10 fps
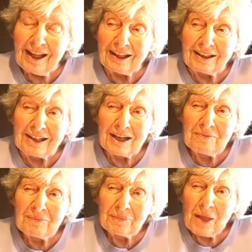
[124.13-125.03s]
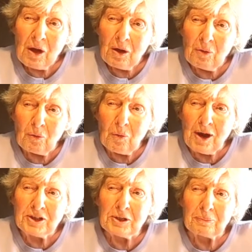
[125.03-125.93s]
and
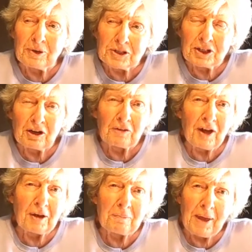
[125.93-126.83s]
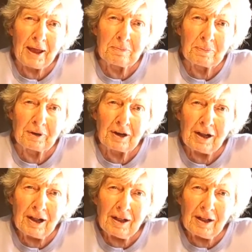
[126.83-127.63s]
want to preserve on paper